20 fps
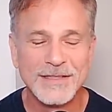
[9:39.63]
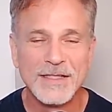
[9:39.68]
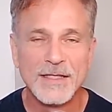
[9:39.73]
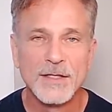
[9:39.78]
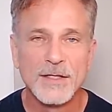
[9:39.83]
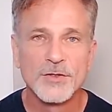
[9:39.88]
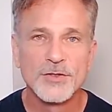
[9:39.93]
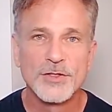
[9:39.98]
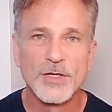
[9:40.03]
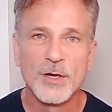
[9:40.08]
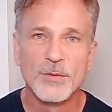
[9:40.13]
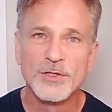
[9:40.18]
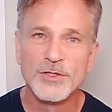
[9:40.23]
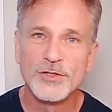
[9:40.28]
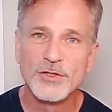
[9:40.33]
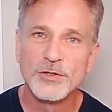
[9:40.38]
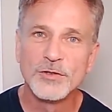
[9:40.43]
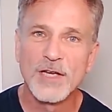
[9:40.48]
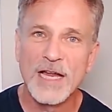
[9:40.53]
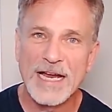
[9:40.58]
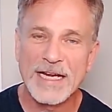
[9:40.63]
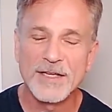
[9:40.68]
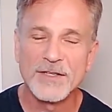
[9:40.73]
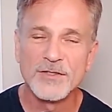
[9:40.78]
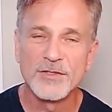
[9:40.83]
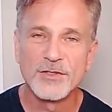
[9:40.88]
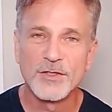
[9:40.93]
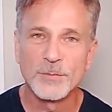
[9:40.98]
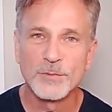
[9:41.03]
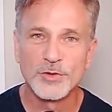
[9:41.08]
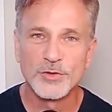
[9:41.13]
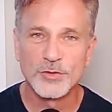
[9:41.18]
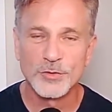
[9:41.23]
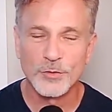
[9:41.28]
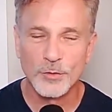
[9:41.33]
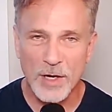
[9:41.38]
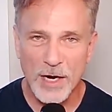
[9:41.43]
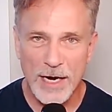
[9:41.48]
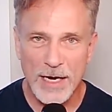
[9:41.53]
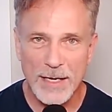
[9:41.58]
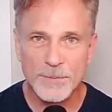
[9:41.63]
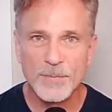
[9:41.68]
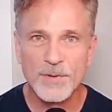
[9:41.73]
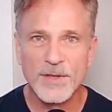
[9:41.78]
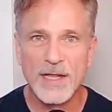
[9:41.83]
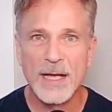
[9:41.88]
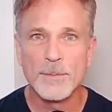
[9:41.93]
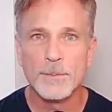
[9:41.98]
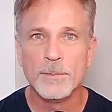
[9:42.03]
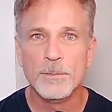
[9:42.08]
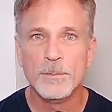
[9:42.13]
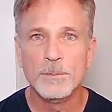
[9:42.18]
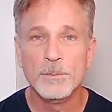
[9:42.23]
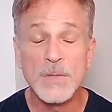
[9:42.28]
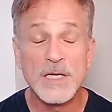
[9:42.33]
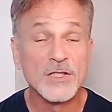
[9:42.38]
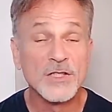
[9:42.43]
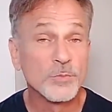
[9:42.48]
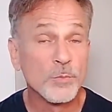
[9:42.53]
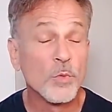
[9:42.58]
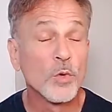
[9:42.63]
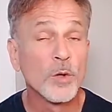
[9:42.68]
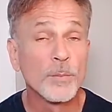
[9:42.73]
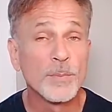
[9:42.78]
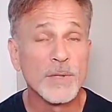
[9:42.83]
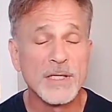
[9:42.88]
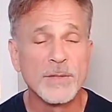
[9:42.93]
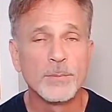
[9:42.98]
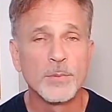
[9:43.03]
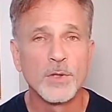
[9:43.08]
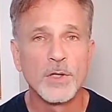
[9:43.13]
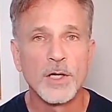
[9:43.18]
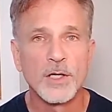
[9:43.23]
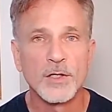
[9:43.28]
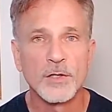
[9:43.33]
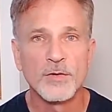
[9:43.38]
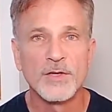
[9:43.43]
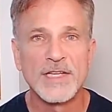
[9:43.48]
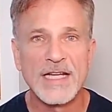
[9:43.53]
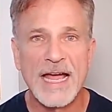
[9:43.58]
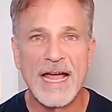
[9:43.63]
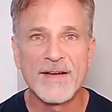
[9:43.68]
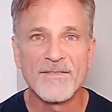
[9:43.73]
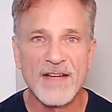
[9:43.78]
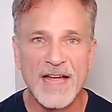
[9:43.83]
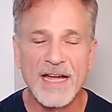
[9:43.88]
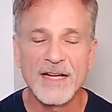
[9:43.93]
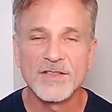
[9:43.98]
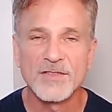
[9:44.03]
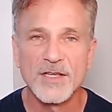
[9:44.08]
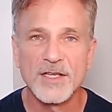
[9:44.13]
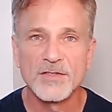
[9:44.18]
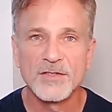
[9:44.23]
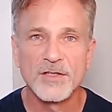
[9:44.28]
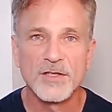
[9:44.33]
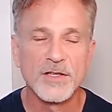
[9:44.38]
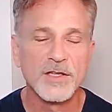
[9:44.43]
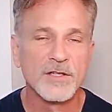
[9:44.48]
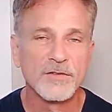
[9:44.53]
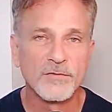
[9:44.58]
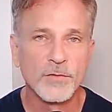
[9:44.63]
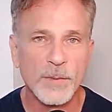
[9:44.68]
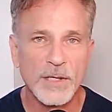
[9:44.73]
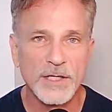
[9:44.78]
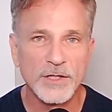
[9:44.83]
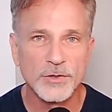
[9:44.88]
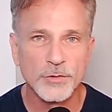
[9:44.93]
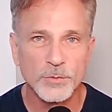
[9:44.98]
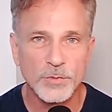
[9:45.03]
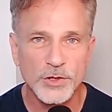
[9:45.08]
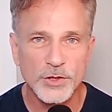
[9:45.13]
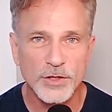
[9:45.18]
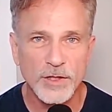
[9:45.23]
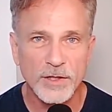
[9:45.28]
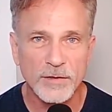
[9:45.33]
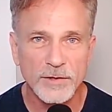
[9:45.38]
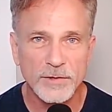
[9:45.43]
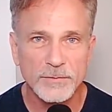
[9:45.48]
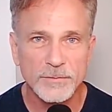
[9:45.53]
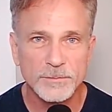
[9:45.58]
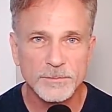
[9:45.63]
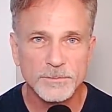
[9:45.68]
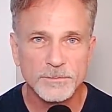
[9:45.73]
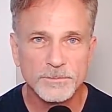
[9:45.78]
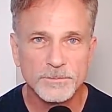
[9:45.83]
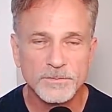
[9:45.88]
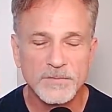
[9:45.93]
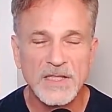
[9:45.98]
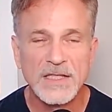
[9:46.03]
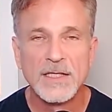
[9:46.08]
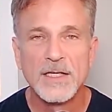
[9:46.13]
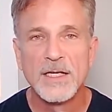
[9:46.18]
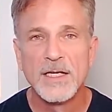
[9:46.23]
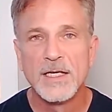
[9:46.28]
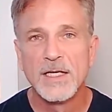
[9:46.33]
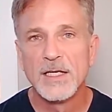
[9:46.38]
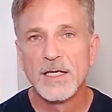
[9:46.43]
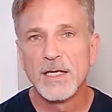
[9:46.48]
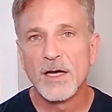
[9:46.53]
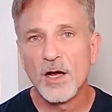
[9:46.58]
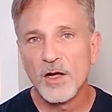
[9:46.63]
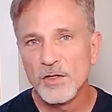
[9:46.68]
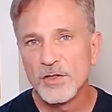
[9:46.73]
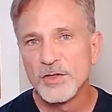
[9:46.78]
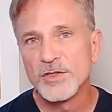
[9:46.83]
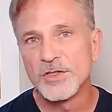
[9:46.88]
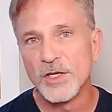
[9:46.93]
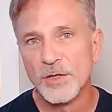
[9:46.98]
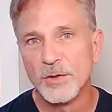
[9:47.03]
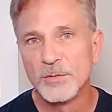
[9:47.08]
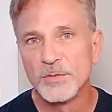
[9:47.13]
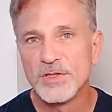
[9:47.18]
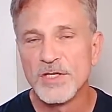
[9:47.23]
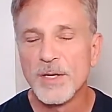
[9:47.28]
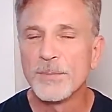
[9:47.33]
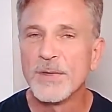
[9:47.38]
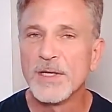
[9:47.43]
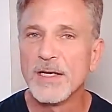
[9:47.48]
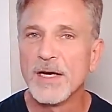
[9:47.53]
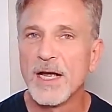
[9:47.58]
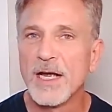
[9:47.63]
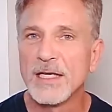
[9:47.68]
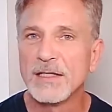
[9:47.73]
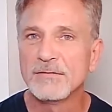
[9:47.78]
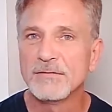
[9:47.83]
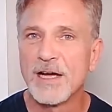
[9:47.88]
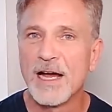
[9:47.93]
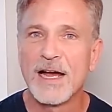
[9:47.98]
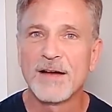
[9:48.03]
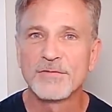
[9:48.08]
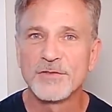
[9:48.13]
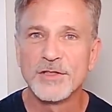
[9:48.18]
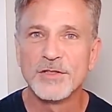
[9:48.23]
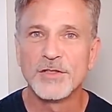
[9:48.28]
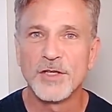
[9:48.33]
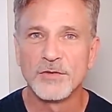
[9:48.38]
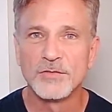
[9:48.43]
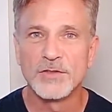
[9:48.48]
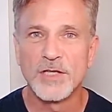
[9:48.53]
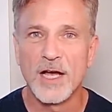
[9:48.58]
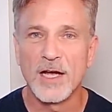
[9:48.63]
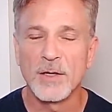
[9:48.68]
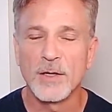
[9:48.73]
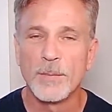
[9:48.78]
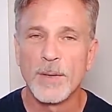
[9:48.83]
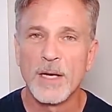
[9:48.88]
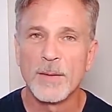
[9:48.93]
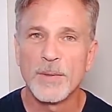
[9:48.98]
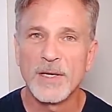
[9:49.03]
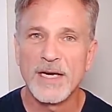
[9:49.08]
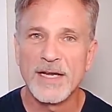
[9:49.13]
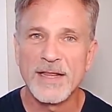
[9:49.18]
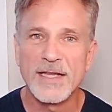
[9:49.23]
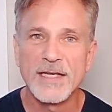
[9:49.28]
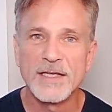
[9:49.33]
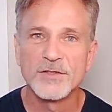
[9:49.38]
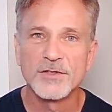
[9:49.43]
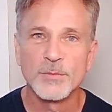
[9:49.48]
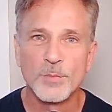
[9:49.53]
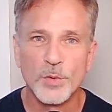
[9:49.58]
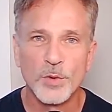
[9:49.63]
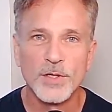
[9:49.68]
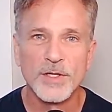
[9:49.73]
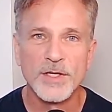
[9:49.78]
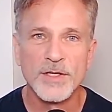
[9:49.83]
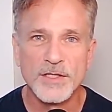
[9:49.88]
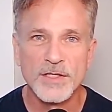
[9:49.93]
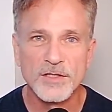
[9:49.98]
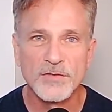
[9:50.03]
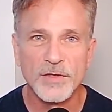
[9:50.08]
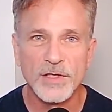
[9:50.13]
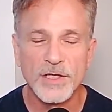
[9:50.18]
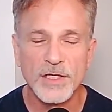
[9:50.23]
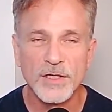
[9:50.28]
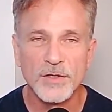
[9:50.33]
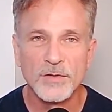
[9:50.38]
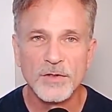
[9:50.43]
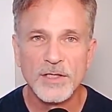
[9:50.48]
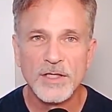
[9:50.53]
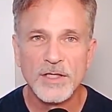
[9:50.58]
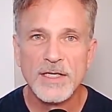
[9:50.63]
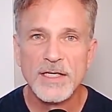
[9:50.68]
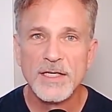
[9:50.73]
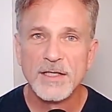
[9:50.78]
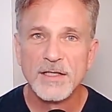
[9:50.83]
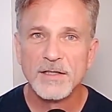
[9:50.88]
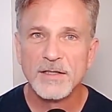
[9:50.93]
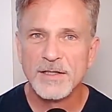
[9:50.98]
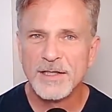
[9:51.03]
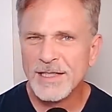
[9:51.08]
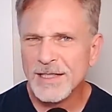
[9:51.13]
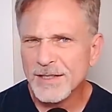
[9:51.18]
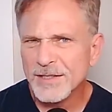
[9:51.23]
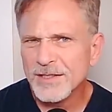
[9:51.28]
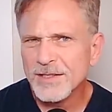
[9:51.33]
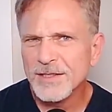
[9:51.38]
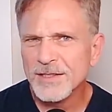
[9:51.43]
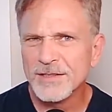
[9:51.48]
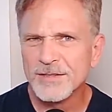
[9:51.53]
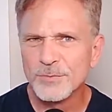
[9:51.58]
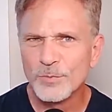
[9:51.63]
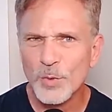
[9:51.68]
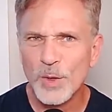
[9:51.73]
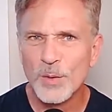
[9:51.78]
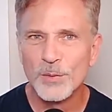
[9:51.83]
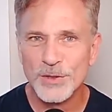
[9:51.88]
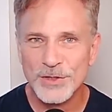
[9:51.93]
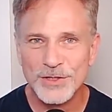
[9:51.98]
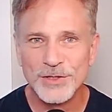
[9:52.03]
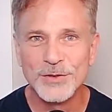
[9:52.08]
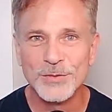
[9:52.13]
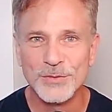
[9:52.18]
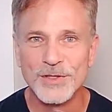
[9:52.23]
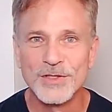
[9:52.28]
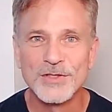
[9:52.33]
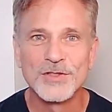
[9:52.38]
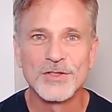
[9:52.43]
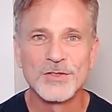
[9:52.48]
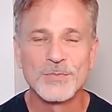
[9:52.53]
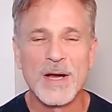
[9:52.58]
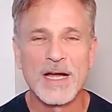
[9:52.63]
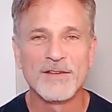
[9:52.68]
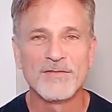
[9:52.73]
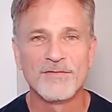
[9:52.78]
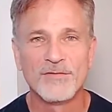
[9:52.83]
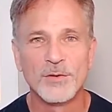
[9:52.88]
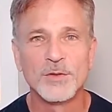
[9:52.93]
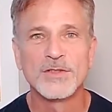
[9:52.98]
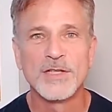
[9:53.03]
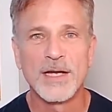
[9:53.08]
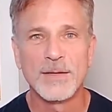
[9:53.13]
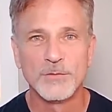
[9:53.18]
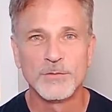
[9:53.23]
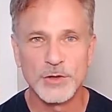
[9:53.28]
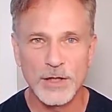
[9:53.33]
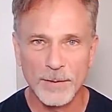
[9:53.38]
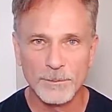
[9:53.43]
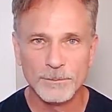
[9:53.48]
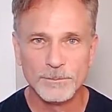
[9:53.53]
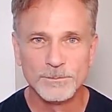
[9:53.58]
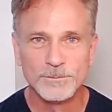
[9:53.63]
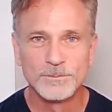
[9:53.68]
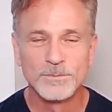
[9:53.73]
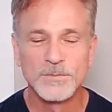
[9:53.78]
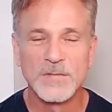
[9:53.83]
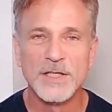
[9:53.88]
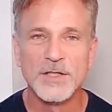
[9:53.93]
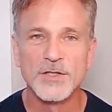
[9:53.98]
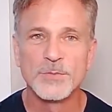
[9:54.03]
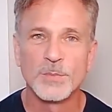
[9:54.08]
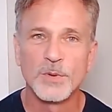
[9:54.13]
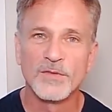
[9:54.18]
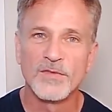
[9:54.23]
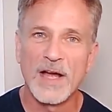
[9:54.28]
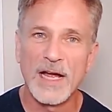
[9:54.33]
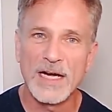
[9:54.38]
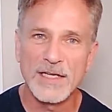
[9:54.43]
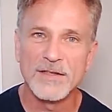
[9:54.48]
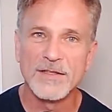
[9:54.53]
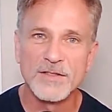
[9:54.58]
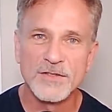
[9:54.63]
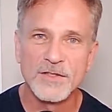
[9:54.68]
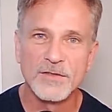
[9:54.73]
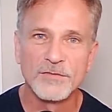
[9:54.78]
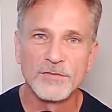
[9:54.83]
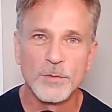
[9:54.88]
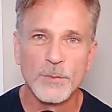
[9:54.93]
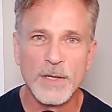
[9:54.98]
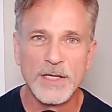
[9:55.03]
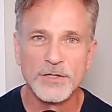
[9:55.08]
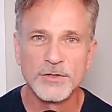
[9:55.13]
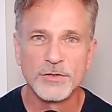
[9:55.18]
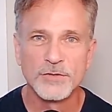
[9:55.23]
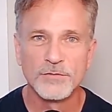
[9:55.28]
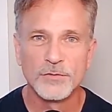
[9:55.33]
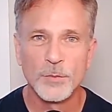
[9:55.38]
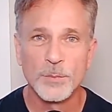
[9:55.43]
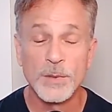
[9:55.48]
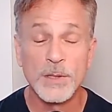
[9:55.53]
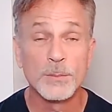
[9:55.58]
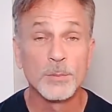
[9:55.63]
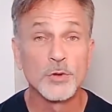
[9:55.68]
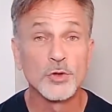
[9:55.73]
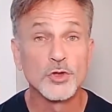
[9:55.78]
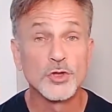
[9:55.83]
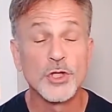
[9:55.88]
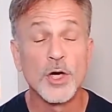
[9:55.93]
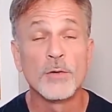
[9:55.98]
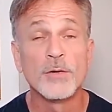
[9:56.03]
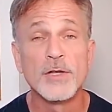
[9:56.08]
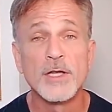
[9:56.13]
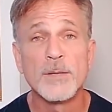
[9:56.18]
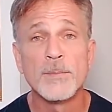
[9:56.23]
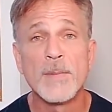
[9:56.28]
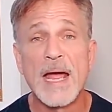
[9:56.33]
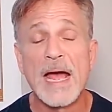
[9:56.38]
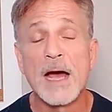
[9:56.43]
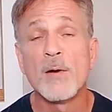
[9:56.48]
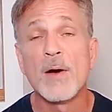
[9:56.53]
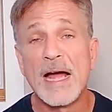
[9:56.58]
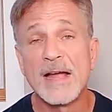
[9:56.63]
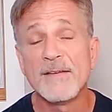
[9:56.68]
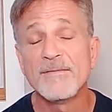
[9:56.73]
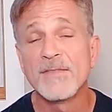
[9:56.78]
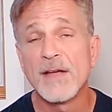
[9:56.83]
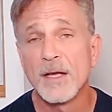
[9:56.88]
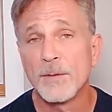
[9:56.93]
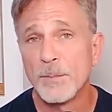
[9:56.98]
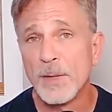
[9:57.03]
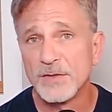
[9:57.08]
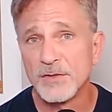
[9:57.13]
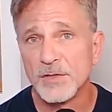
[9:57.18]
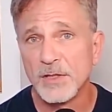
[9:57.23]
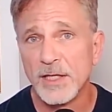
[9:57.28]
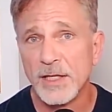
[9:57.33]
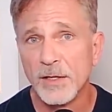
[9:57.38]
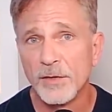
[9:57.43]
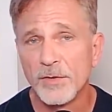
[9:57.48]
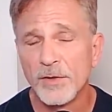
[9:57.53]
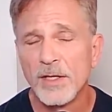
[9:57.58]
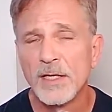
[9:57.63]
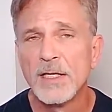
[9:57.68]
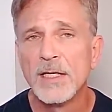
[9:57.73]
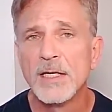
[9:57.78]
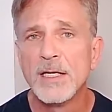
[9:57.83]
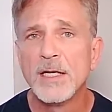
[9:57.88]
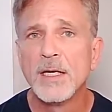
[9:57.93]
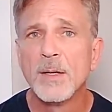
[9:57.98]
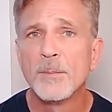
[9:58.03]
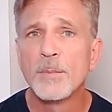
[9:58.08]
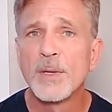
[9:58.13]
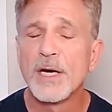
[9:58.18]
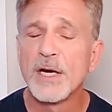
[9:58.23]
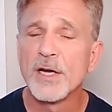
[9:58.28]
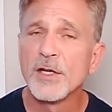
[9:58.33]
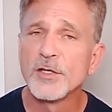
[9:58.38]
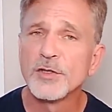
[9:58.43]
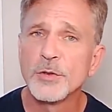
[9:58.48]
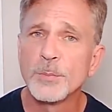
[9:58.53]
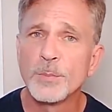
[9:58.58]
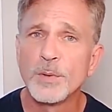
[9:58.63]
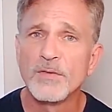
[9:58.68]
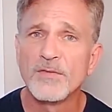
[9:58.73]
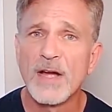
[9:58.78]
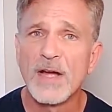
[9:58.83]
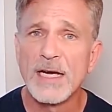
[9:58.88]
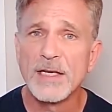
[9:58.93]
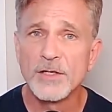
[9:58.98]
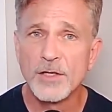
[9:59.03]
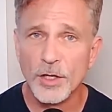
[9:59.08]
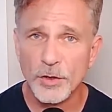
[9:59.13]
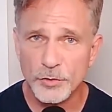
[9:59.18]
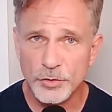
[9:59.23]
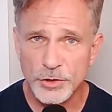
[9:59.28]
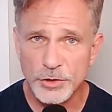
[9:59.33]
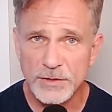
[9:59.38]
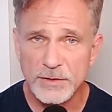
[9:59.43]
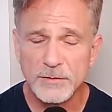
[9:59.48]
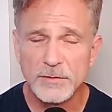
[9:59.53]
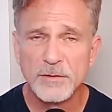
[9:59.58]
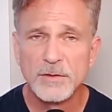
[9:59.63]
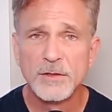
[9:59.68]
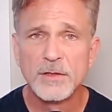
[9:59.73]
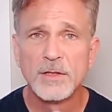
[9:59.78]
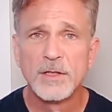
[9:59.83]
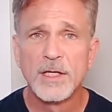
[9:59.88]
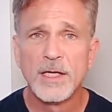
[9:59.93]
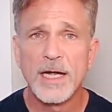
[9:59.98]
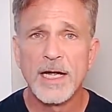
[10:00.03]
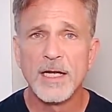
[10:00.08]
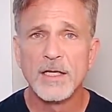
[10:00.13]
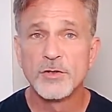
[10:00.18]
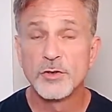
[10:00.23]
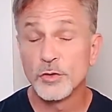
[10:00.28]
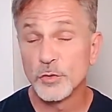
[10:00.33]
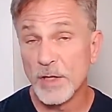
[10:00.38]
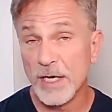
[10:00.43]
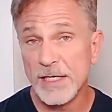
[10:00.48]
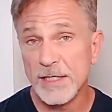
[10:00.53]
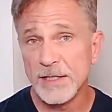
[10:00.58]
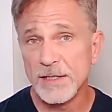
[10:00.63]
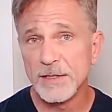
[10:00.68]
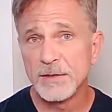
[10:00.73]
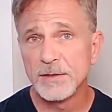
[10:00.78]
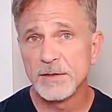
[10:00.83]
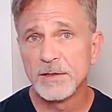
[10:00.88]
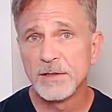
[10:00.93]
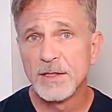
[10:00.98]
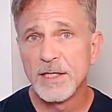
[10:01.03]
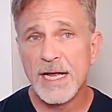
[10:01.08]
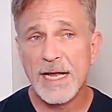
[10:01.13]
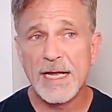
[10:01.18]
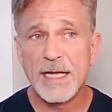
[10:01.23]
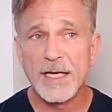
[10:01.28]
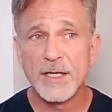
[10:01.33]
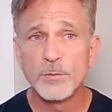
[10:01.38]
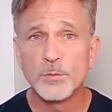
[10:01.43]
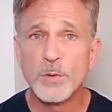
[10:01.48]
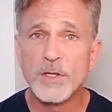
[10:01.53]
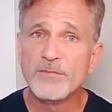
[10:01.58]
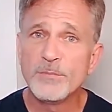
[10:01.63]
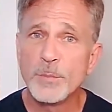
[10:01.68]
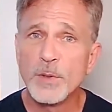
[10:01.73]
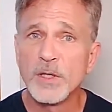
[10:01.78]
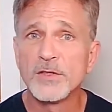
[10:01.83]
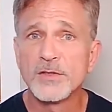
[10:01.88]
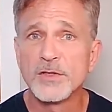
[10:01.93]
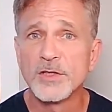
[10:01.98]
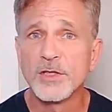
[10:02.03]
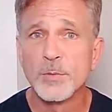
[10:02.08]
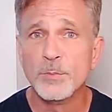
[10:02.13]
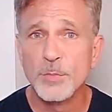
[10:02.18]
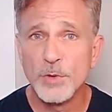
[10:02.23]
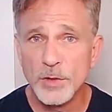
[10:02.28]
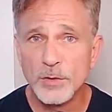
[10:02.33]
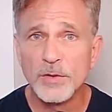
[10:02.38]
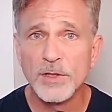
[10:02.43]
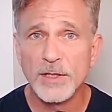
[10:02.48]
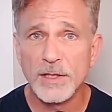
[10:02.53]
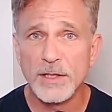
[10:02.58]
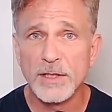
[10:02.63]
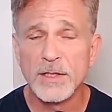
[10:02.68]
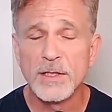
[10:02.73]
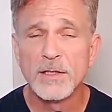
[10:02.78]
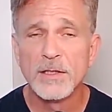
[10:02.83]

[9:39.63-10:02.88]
So as you like and subscribe, that means more people are going to have access to the information we're sharing. Also, something I often don't talk about, but I think it's important in this video, this is what we do. This is my full-time job, is providing this information for people, showing them how I found mental health. But I also provide coaching, training, and we've built a community